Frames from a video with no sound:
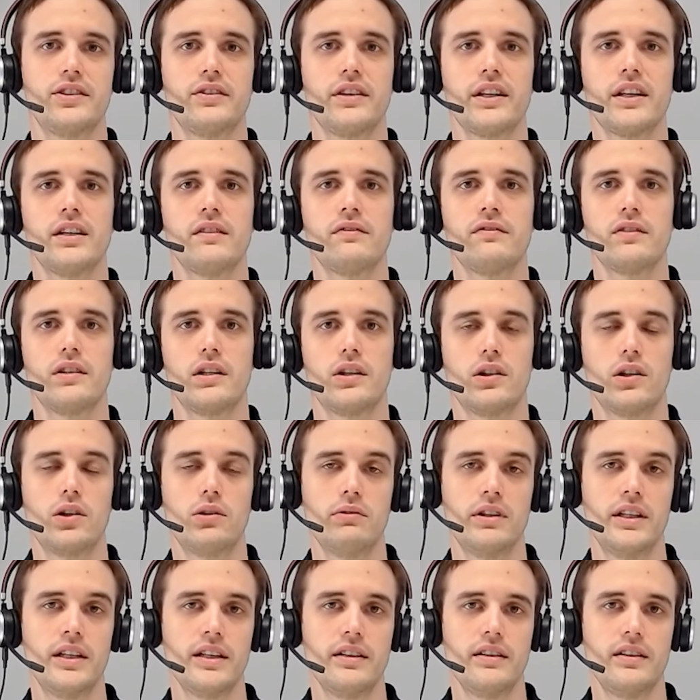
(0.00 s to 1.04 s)
trigger for our
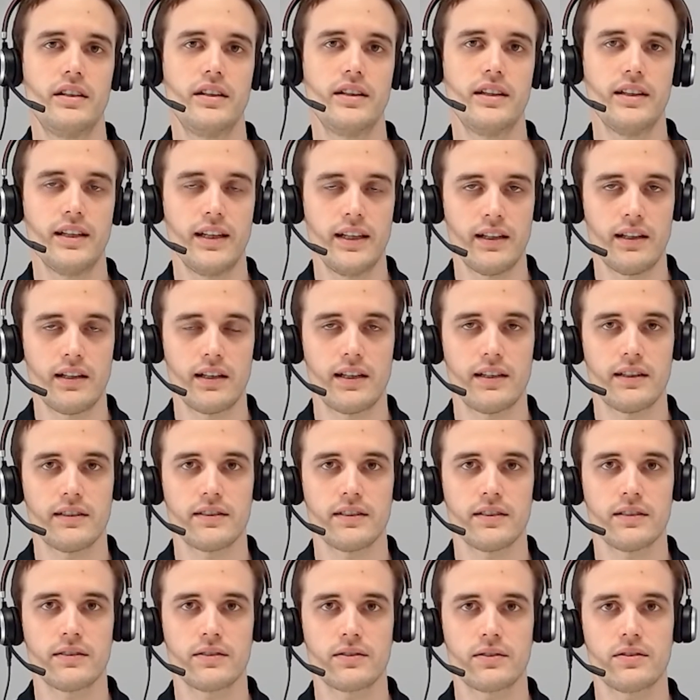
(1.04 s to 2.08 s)
WinIdea
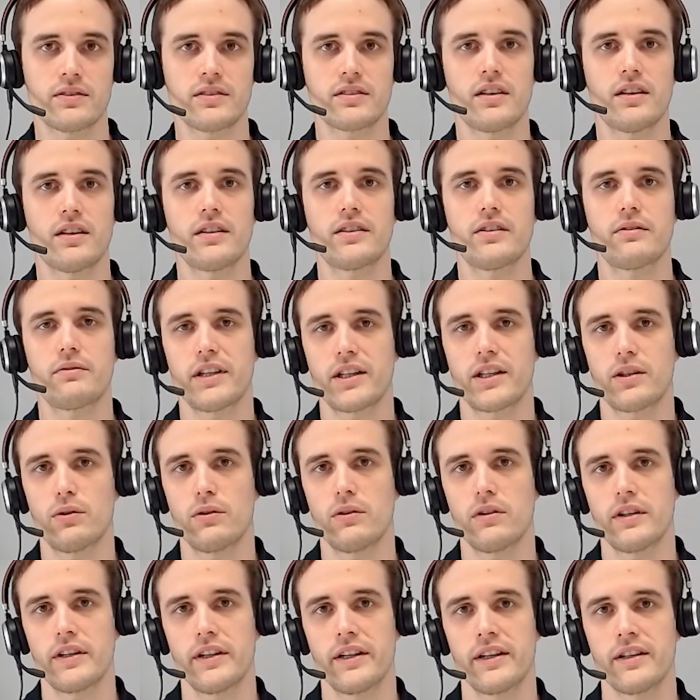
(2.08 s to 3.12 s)
analyzer to start the
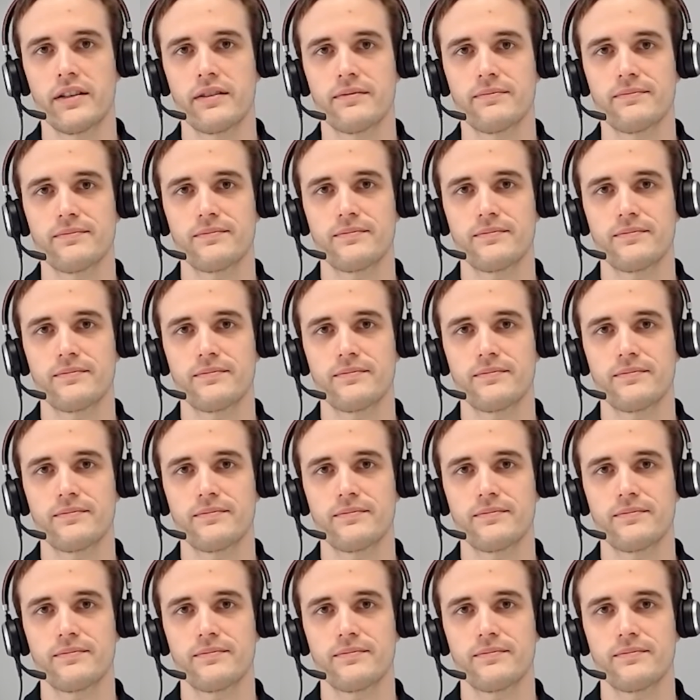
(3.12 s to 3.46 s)
recording.